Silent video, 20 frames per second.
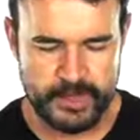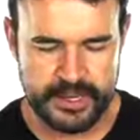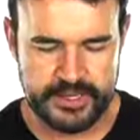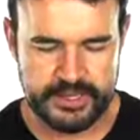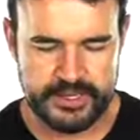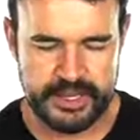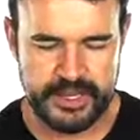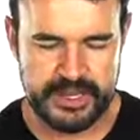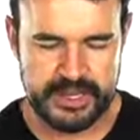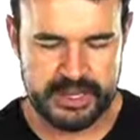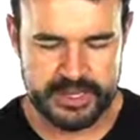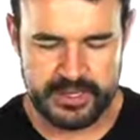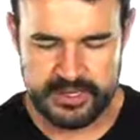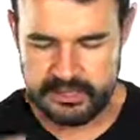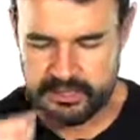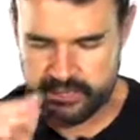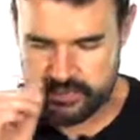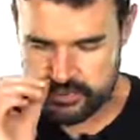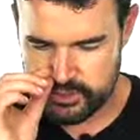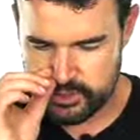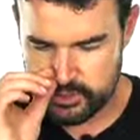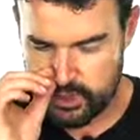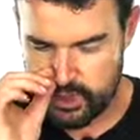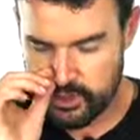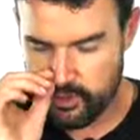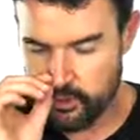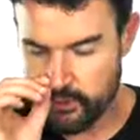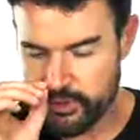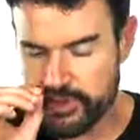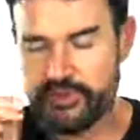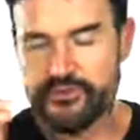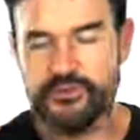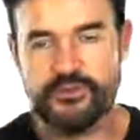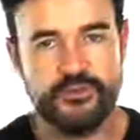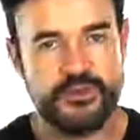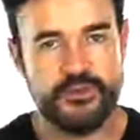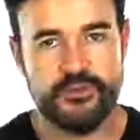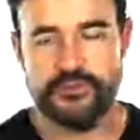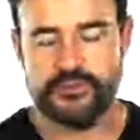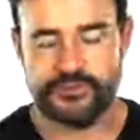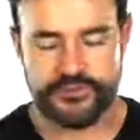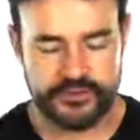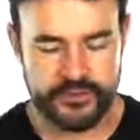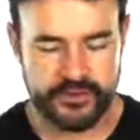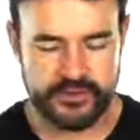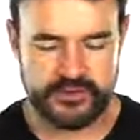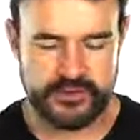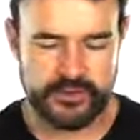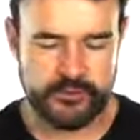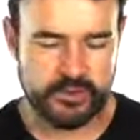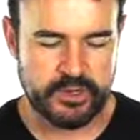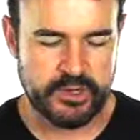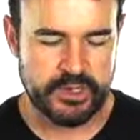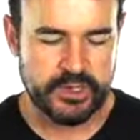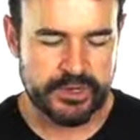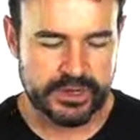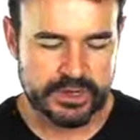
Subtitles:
yeah, so according to the news, for example.